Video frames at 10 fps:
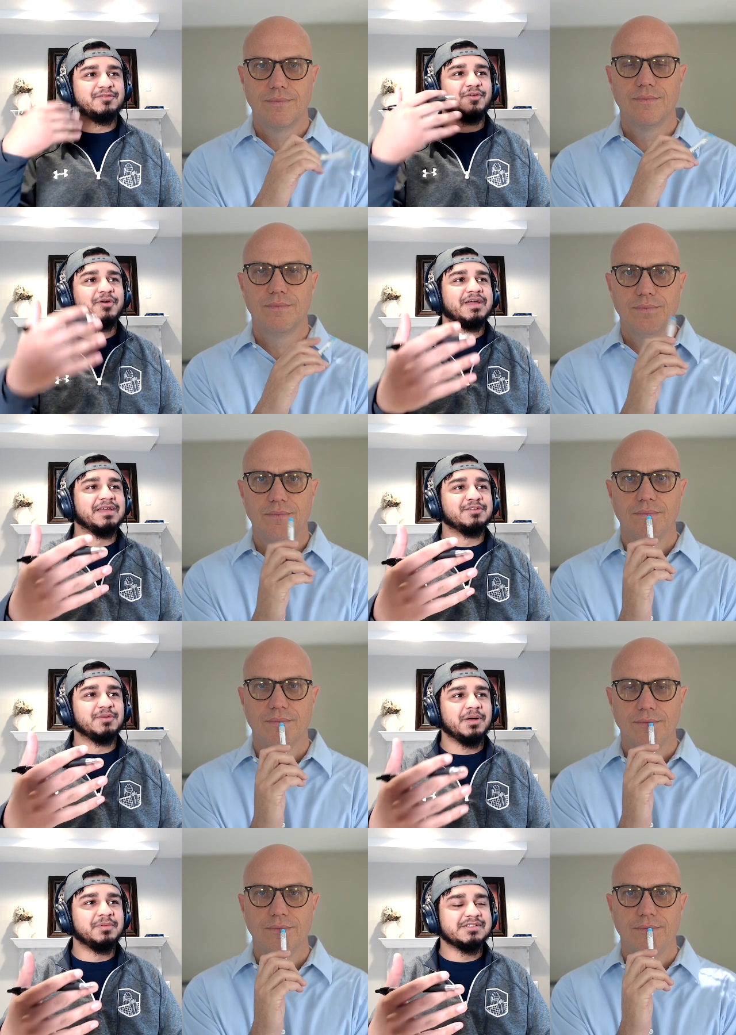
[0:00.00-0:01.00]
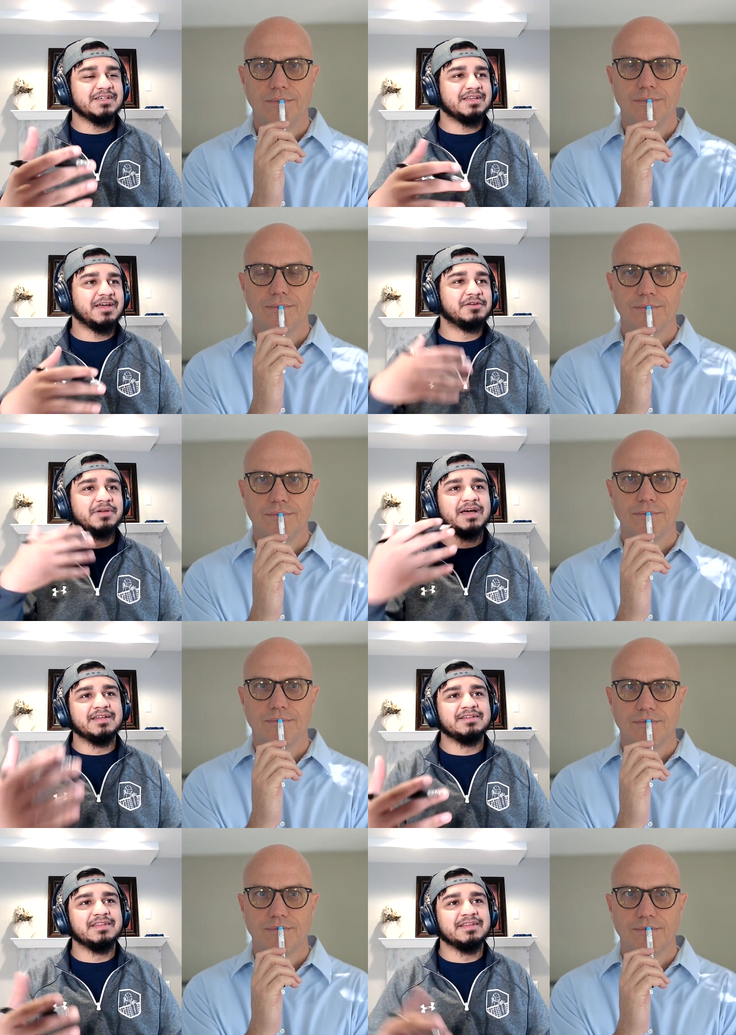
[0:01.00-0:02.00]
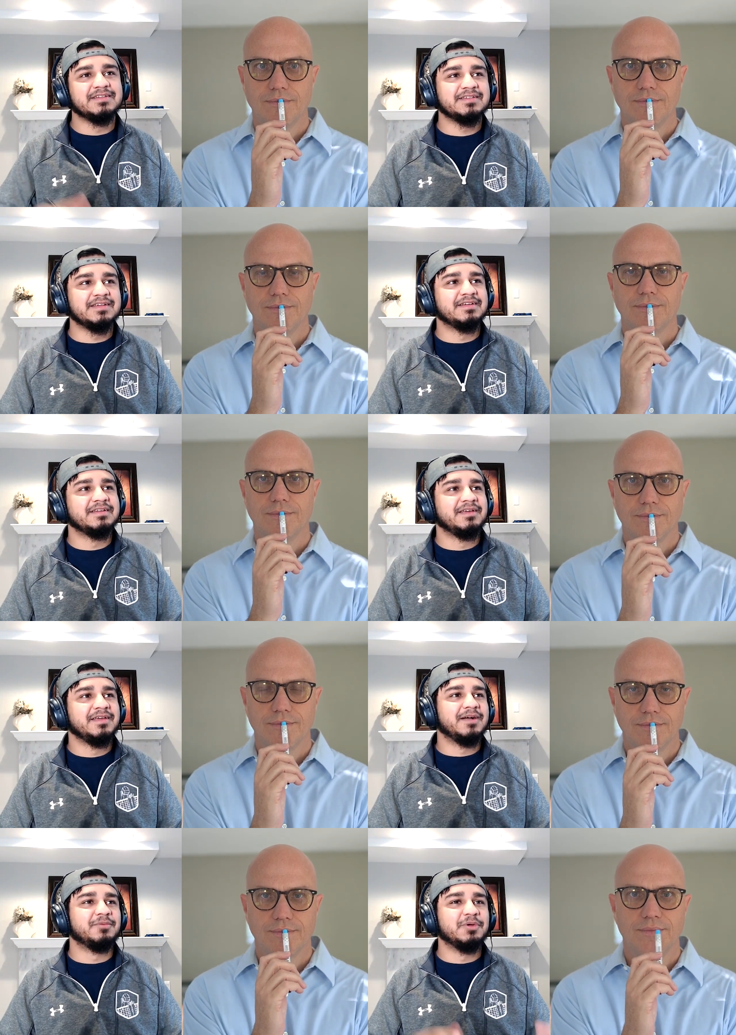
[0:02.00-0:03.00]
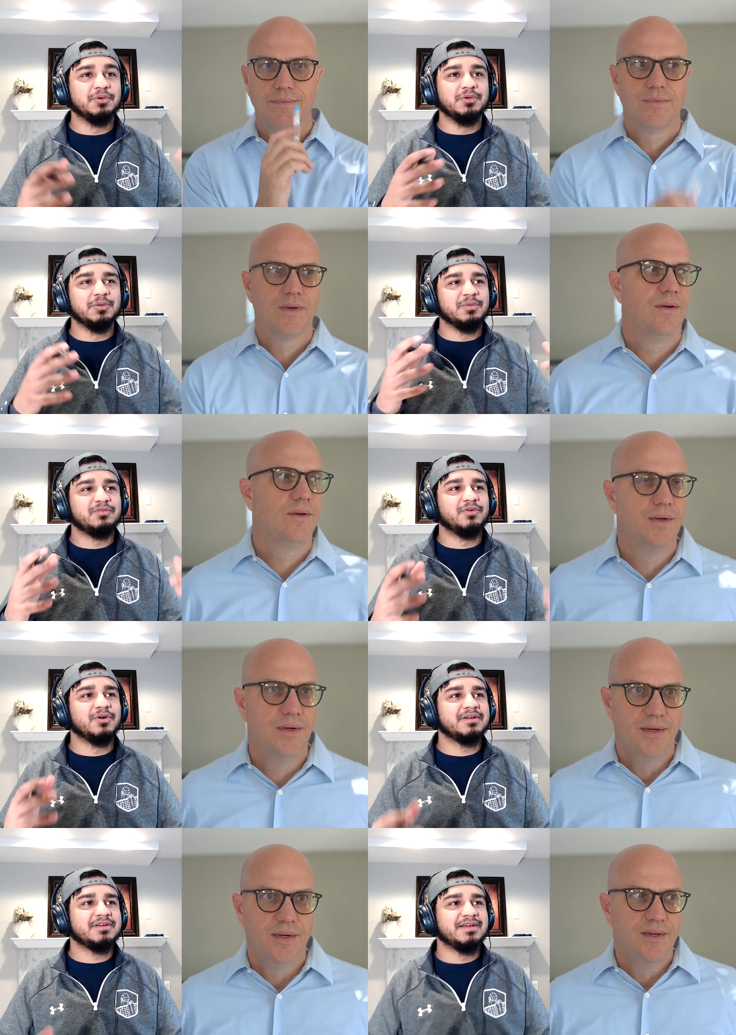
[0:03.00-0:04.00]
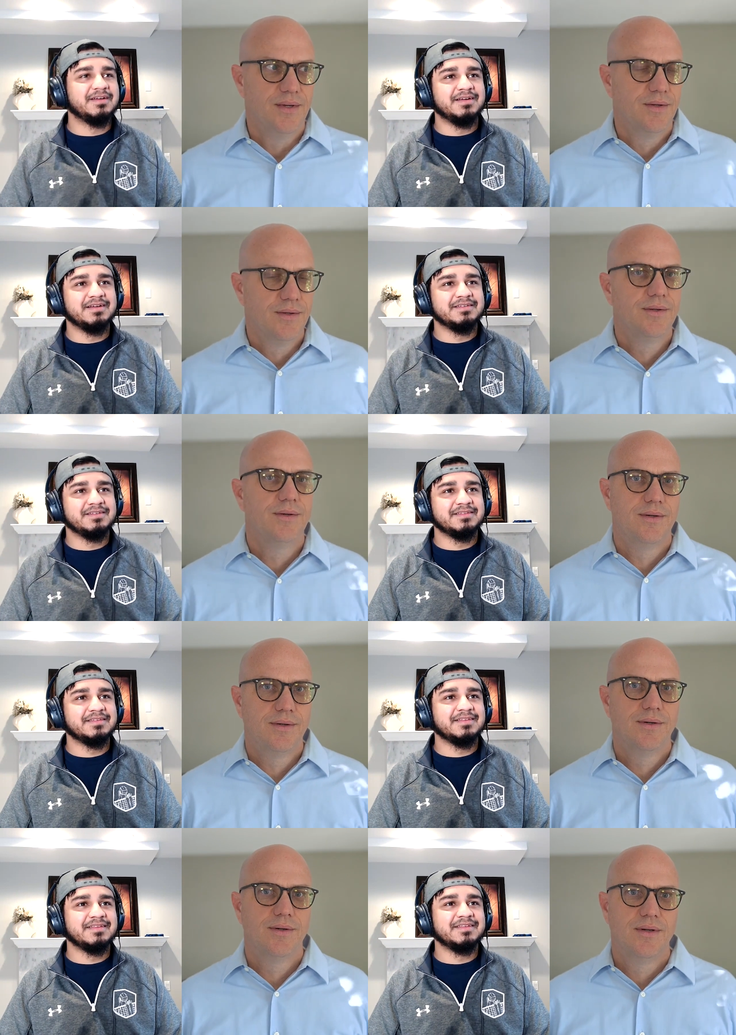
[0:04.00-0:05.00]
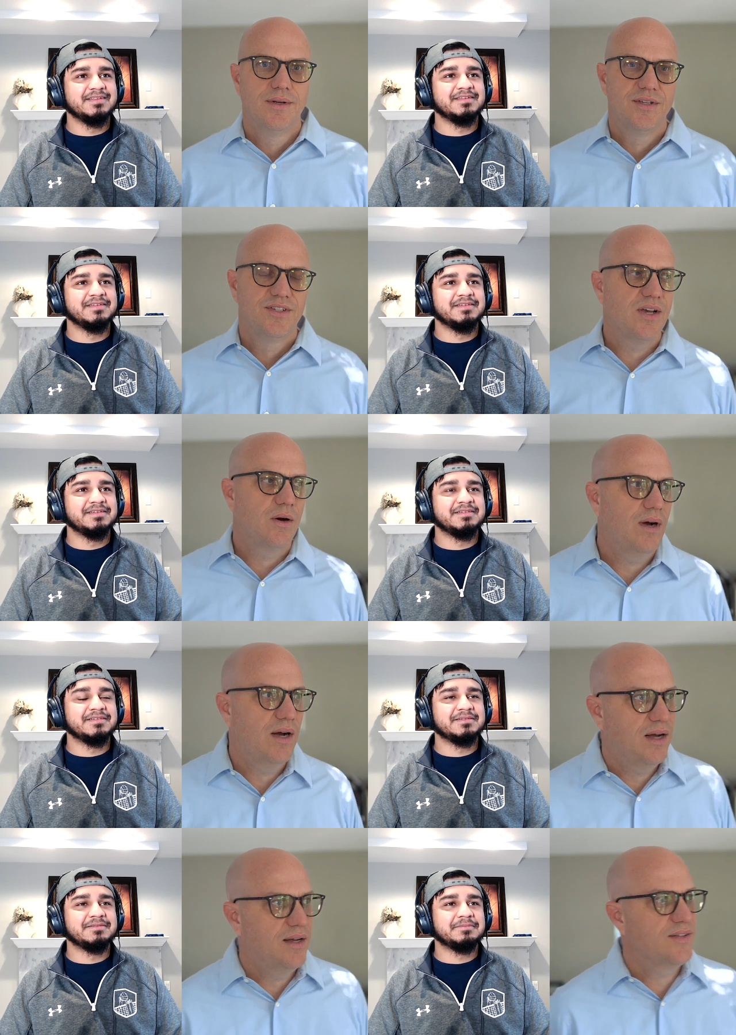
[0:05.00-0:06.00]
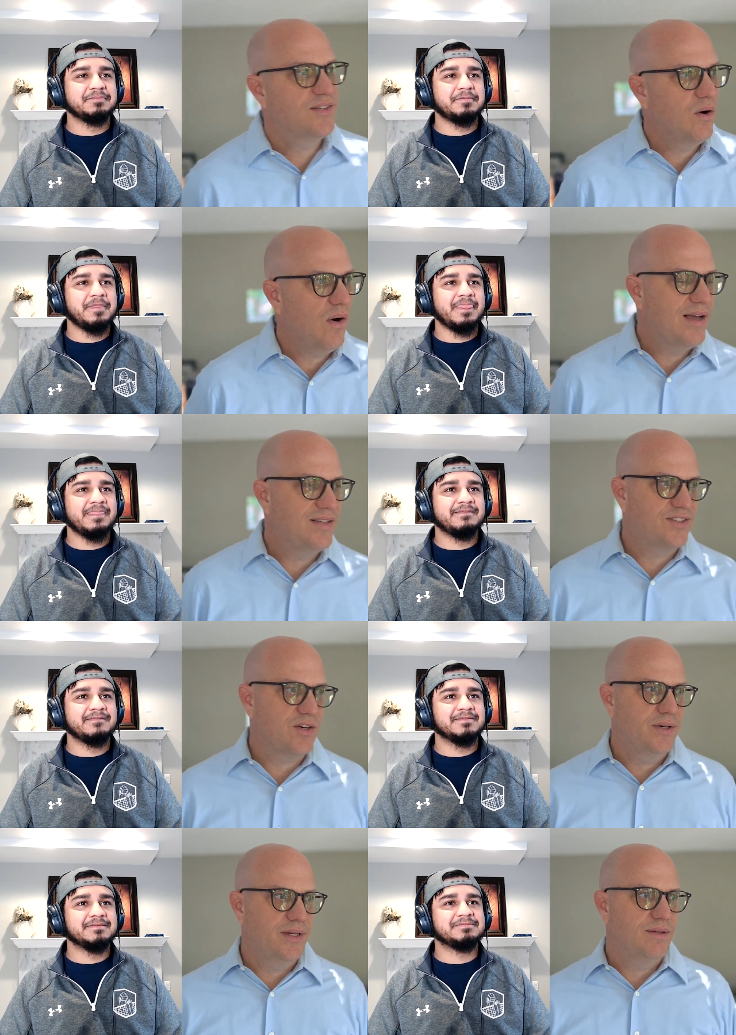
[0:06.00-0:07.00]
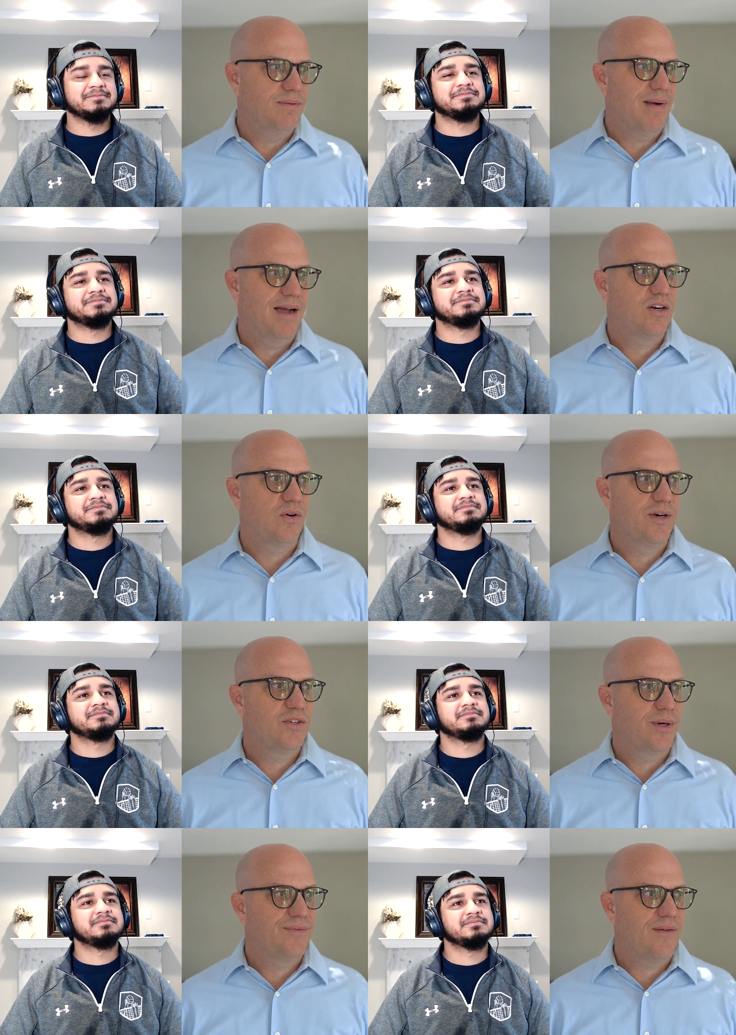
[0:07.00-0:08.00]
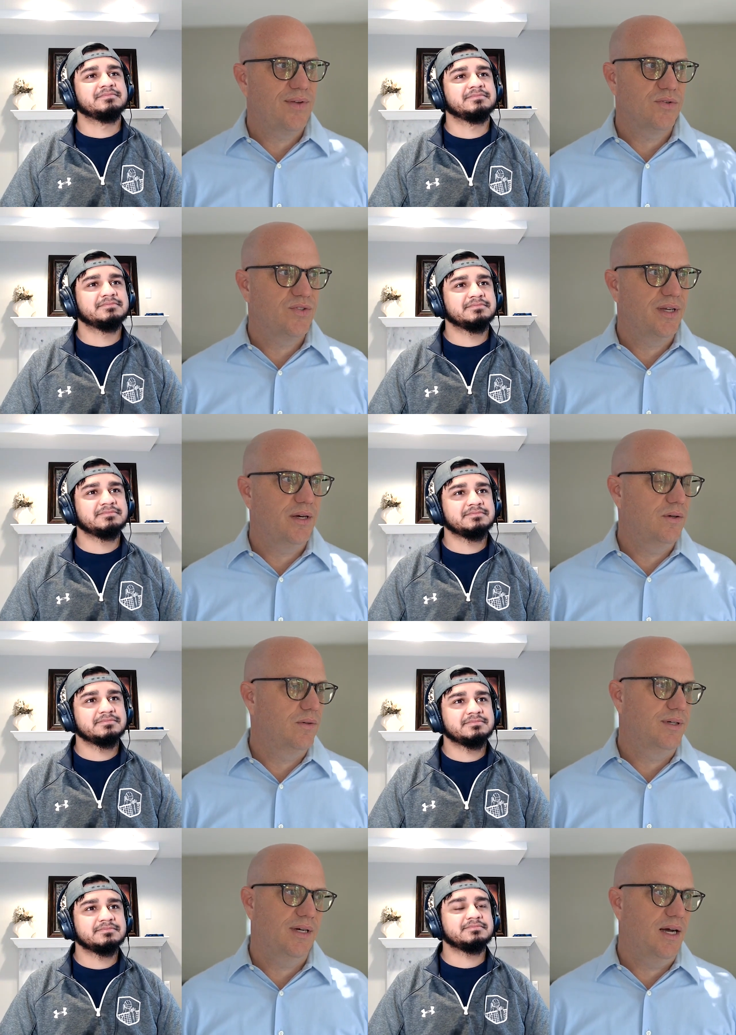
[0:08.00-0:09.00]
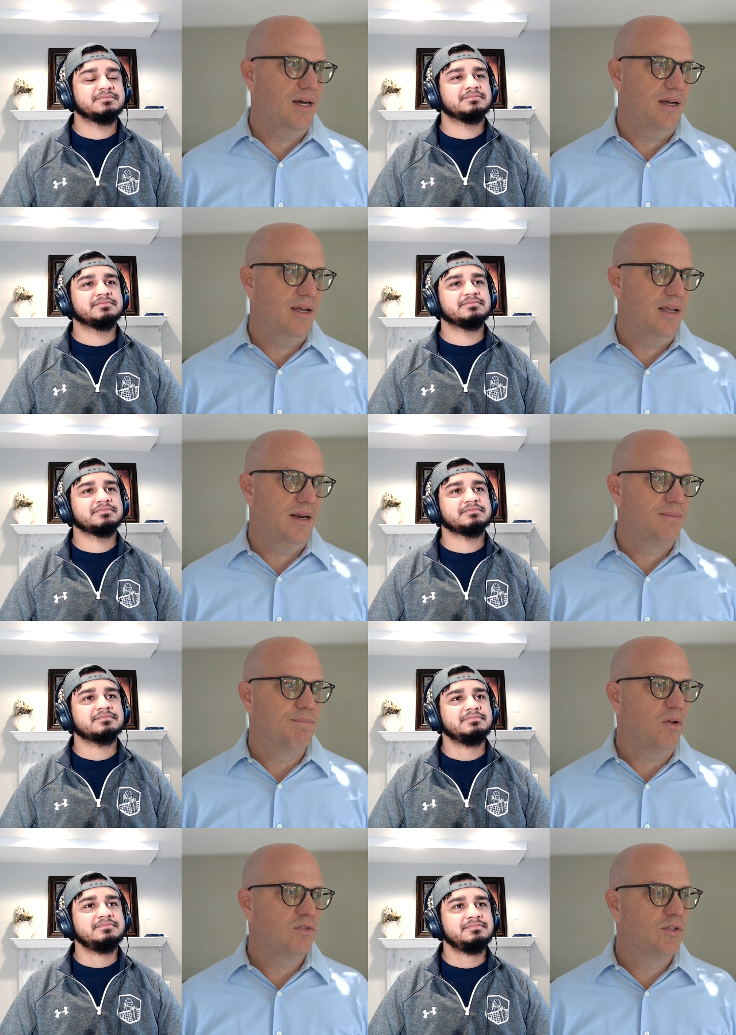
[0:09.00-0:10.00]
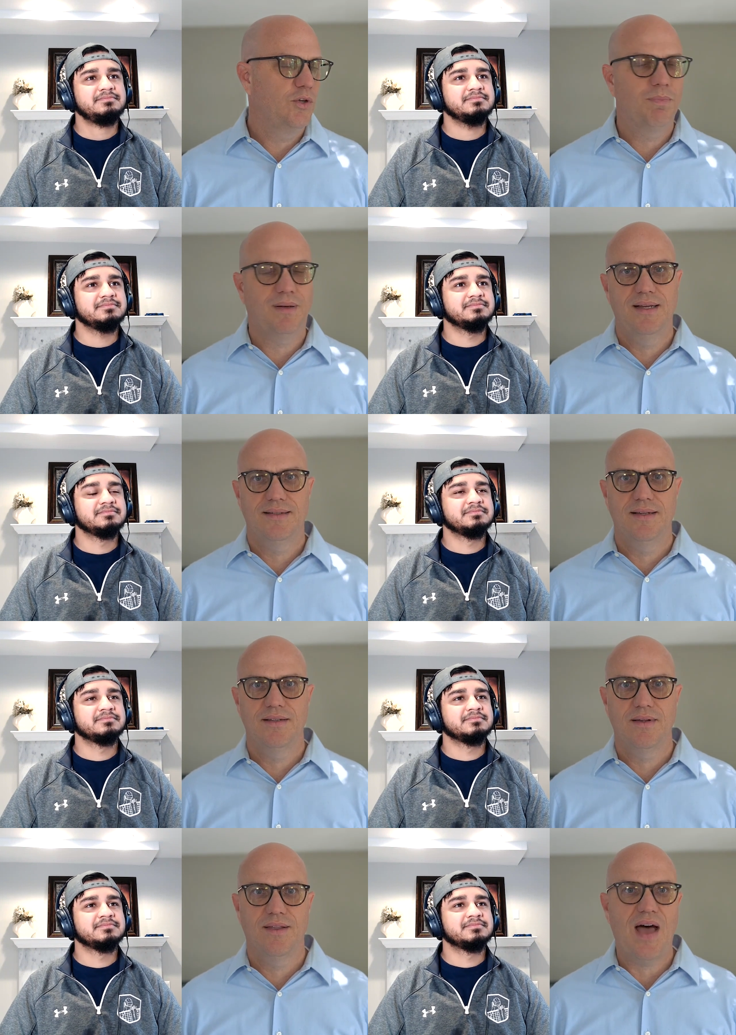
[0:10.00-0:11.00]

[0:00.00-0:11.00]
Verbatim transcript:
Speaker 1: foray into publishing and how you got into this and uh, what you were doing before.
Speaker 2: So, uh, so I started my career 25 years ago uh, in a multitude of places. At the